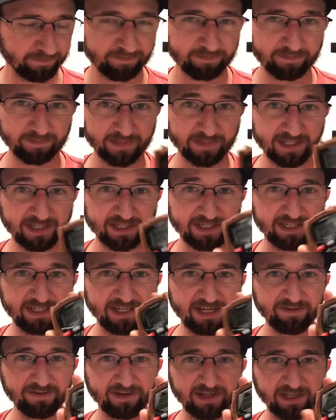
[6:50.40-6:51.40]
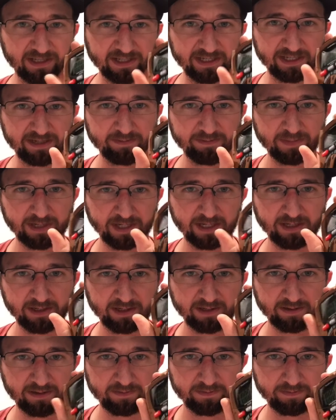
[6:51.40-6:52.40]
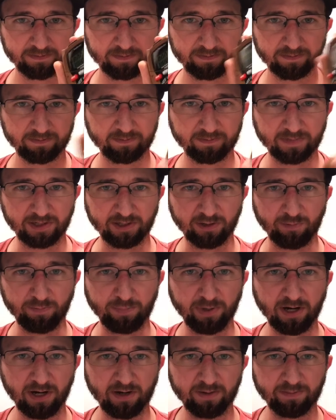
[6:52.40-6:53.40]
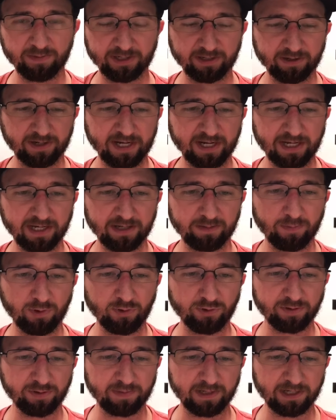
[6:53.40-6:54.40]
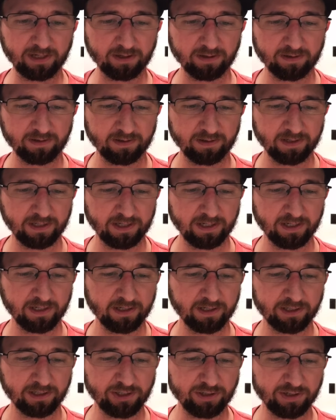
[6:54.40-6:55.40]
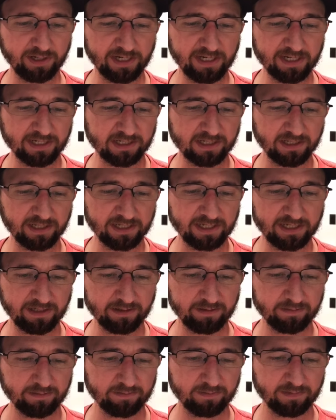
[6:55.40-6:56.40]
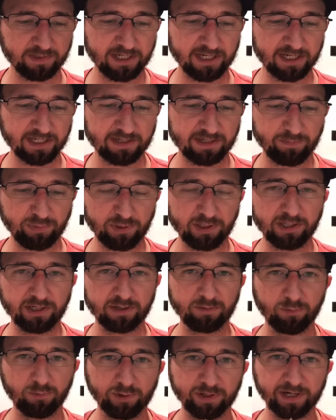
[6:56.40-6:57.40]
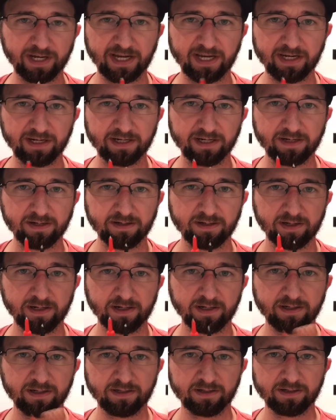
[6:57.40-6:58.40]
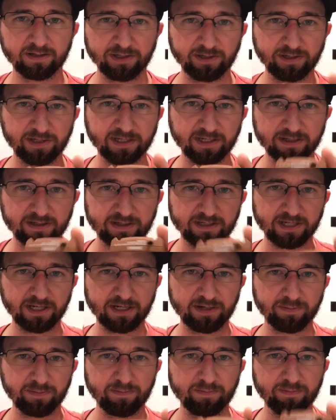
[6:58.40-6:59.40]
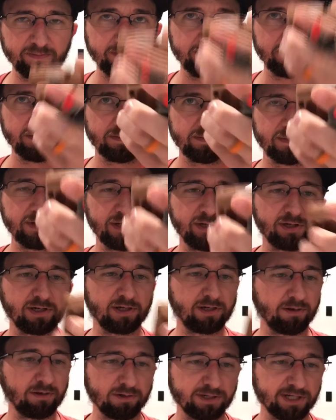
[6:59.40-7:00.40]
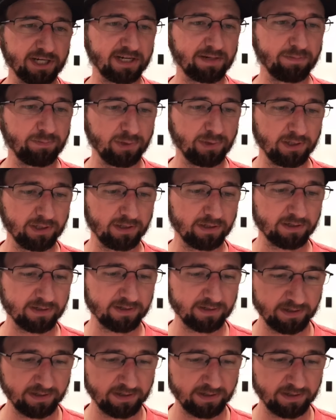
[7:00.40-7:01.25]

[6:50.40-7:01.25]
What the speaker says: This definitely, you know, palm of your hand multimeter. You could easily test a plug one-handed. You get set up and you could go checking plugs